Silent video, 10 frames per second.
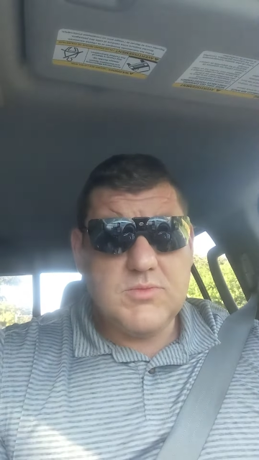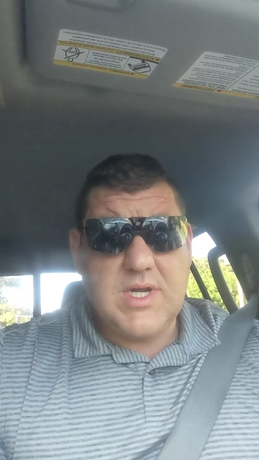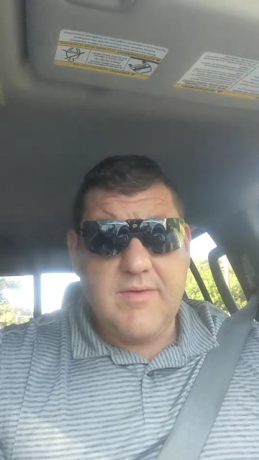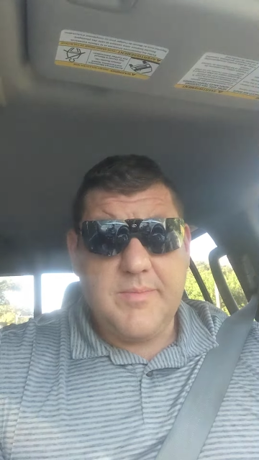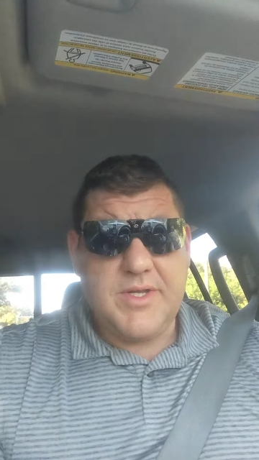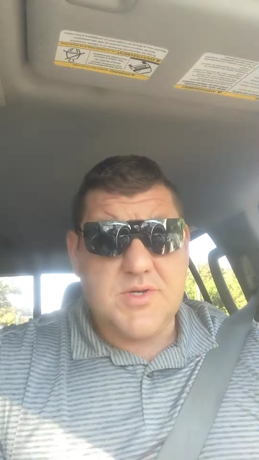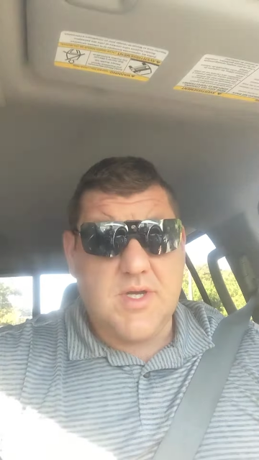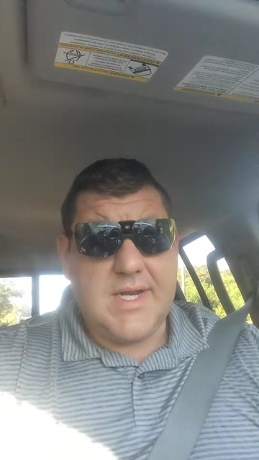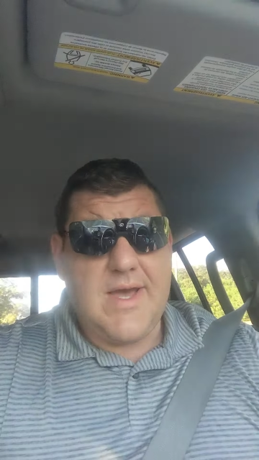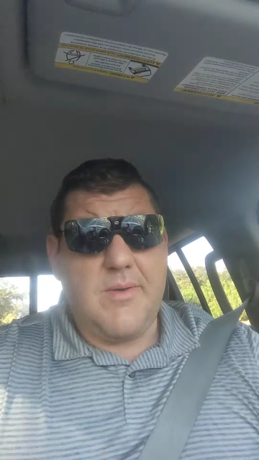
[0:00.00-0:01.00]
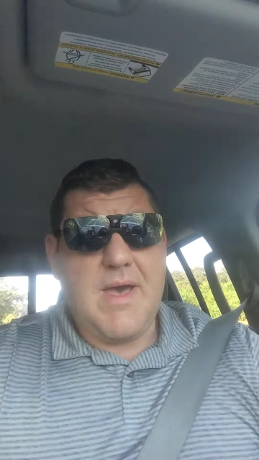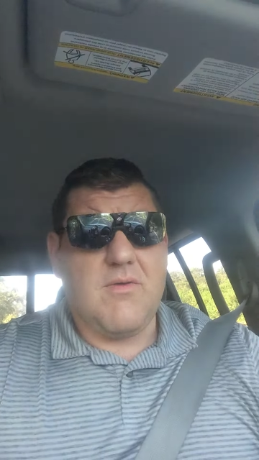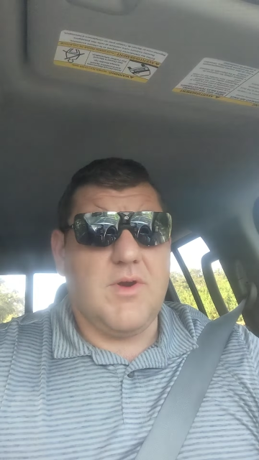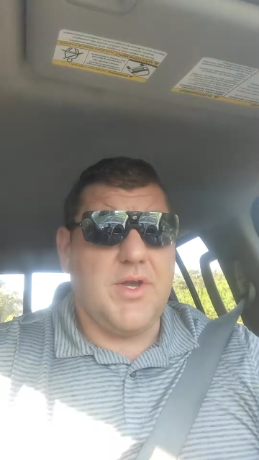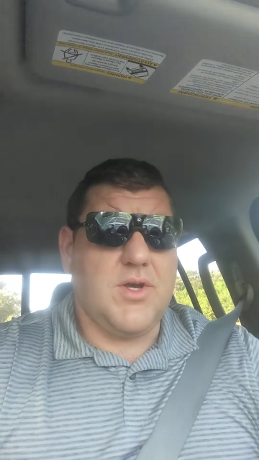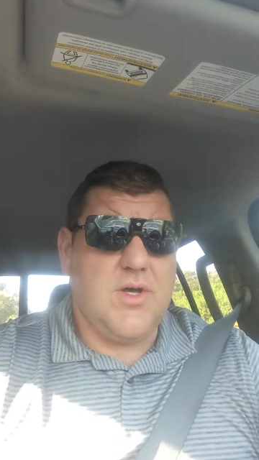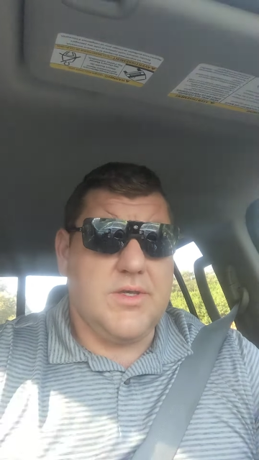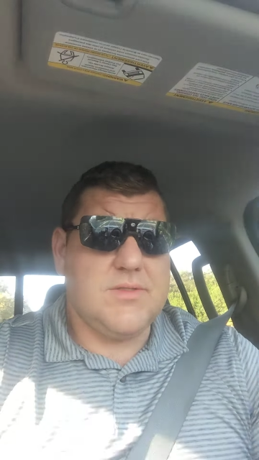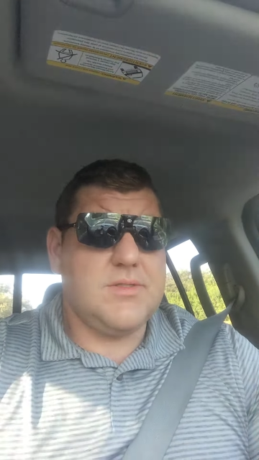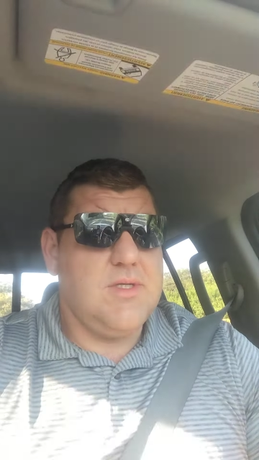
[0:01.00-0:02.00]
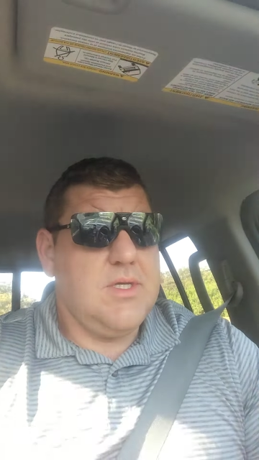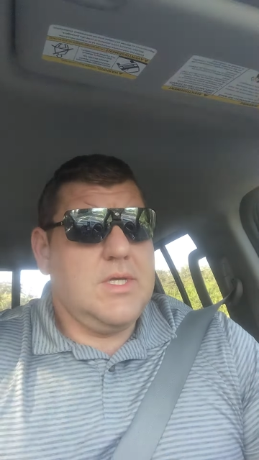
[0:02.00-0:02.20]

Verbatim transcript: Driving in my truck now, I'm out running calls.